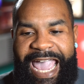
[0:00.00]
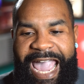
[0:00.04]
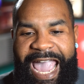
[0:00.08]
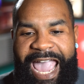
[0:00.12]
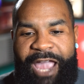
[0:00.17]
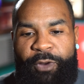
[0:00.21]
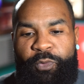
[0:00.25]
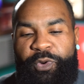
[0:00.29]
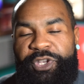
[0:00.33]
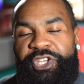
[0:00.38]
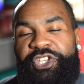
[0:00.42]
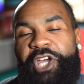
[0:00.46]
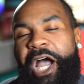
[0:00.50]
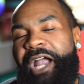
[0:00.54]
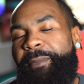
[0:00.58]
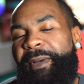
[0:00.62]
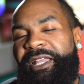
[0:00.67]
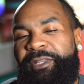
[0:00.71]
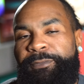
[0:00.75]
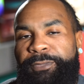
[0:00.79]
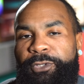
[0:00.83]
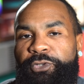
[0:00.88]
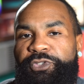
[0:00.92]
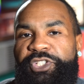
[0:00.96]
And when you talk
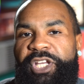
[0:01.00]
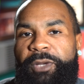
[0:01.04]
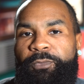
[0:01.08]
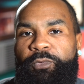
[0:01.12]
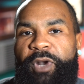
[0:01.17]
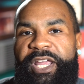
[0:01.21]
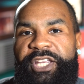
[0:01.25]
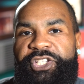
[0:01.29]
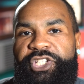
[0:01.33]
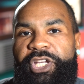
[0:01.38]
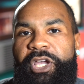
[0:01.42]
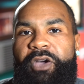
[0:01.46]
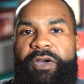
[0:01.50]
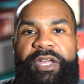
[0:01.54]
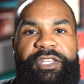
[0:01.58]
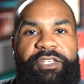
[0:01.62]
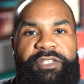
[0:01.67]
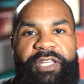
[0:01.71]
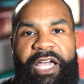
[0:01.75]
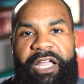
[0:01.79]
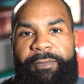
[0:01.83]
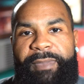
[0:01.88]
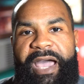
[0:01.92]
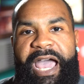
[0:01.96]
about the blue chip ratio and you
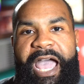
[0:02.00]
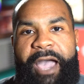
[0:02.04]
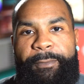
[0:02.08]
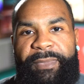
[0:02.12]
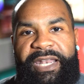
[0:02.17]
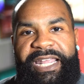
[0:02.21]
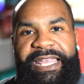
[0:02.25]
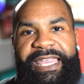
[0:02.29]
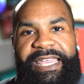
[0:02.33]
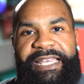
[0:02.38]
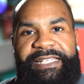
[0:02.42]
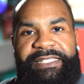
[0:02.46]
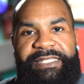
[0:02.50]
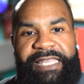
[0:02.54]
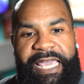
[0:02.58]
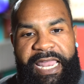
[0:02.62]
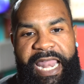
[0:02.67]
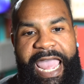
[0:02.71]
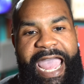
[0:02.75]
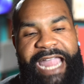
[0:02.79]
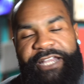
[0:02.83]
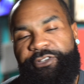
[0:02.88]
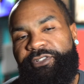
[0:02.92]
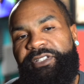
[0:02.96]
talk about how many kids
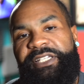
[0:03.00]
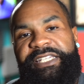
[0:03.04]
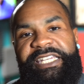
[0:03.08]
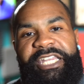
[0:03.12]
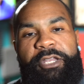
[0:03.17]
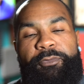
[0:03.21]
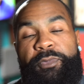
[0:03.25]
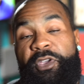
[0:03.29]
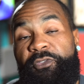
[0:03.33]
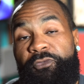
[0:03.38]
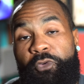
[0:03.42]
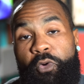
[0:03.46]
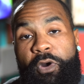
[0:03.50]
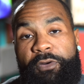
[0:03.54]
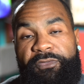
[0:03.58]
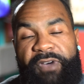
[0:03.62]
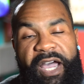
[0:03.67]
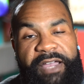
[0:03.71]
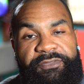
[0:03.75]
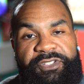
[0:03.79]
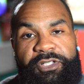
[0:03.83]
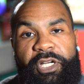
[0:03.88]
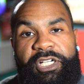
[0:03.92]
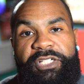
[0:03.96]
that actually need to be 4 or
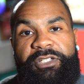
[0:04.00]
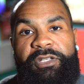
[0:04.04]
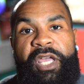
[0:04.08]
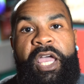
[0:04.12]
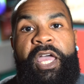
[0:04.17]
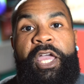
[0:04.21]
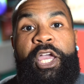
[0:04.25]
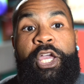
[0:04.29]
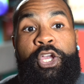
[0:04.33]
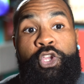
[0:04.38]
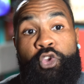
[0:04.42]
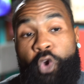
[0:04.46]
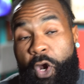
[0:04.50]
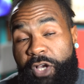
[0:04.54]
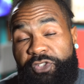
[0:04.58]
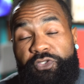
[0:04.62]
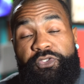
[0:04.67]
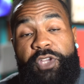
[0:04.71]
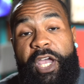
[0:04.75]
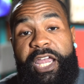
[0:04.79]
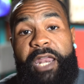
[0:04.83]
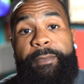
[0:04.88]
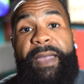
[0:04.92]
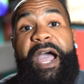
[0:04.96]
5 stars, you're also
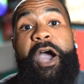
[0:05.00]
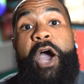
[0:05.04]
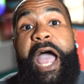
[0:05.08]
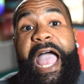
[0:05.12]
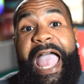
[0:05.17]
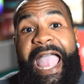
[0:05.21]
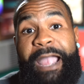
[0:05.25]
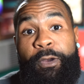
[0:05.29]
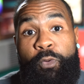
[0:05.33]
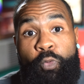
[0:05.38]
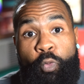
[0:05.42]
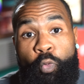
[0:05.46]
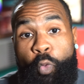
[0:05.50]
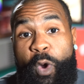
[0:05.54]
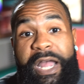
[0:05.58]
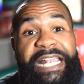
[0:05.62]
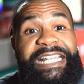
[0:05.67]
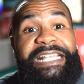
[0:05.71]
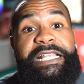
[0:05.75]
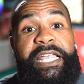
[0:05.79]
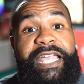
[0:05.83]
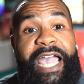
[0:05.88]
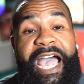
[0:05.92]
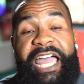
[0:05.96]
talking about
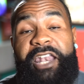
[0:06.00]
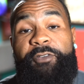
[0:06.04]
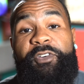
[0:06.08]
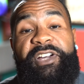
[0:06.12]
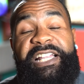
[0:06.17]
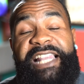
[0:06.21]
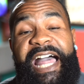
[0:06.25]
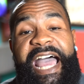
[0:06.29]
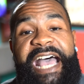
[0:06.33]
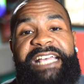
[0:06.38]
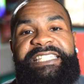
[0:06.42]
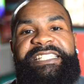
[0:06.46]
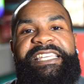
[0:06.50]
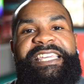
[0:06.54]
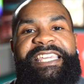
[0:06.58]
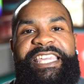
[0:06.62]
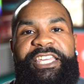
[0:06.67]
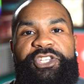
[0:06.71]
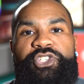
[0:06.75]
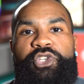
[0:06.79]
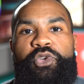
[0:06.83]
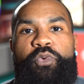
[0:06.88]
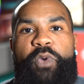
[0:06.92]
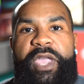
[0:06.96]
what kind of a class can
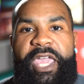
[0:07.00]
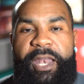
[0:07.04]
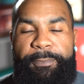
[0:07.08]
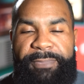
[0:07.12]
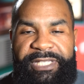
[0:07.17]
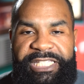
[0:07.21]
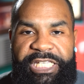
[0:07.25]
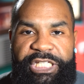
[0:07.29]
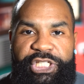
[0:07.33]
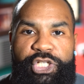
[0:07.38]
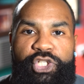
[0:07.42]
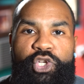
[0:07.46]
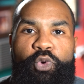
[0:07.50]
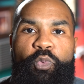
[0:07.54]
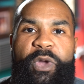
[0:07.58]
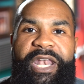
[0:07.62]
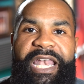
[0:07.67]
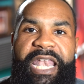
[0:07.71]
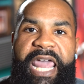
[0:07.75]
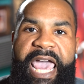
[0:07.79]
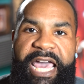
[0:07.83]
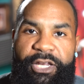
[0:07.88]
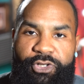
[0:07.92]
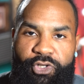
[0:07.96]
get you in position to win
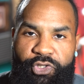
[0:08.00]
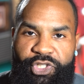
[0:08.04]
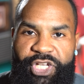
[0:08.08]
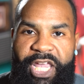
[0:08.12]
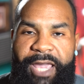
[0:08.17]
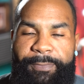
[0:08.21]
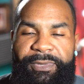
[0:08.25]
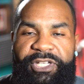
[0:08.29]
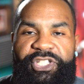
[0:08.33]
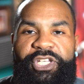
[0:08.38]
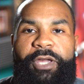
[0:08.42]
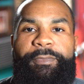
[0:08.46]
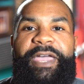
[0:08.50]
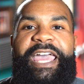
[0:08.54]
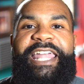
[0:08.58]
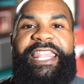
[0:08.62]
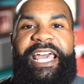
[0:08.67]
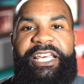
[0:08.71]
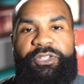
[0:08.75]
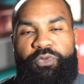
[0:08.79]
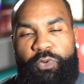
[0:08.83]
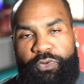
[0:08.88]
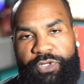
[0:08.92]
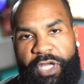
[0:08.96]
a national championship. And
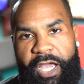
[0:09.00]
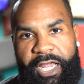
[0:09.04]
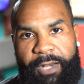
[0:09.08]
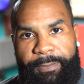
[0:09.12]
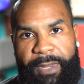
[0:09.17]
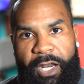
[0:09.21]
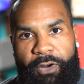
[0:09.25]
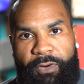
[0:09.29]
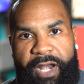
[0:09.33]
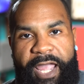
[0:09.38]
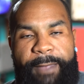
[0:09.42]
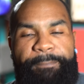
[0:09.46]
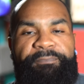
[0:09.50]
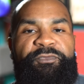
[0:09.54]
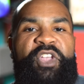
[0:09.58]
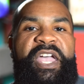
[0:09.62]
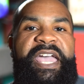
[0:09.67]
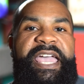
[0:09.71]
that's what we're talking about, right?